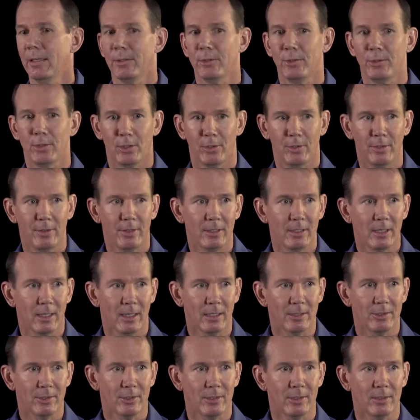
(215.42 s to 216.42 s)
Go to the
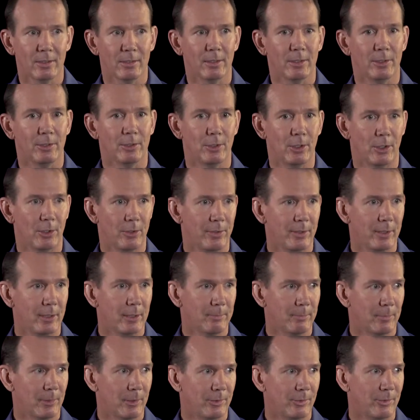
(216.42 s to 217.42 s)
doctor, go to the
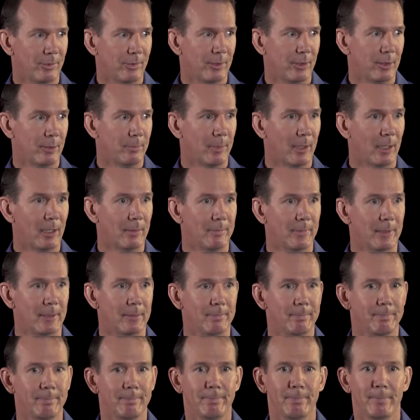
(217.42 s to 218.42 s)
emergency
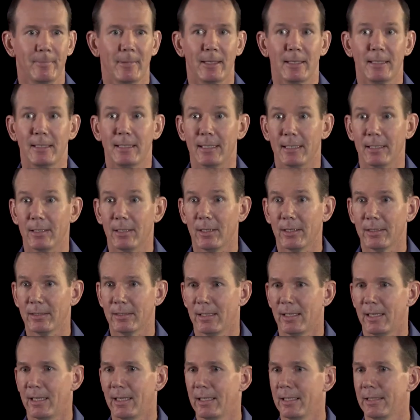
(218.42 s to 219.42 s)
department, get
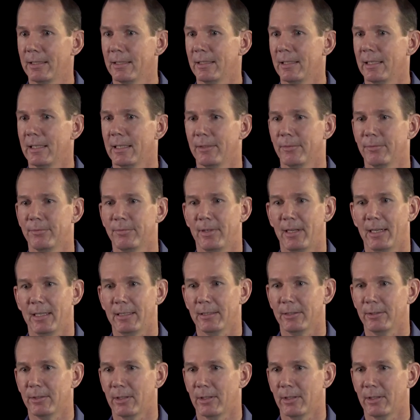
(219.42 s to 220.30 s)
online and find a